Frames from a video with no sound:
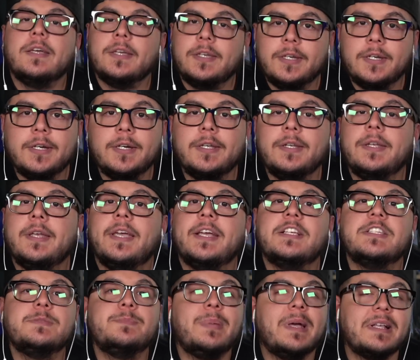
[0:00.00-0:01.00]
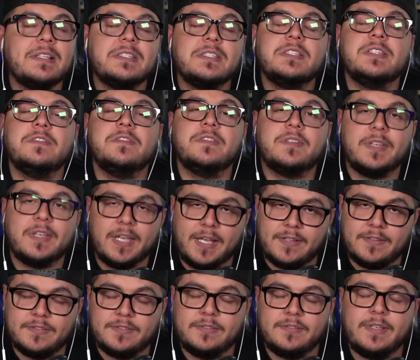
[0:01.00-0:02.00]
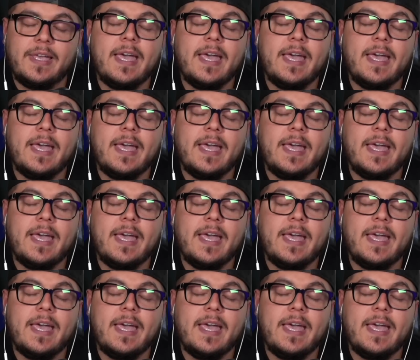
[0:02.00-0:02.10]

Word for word: good expensive gifts,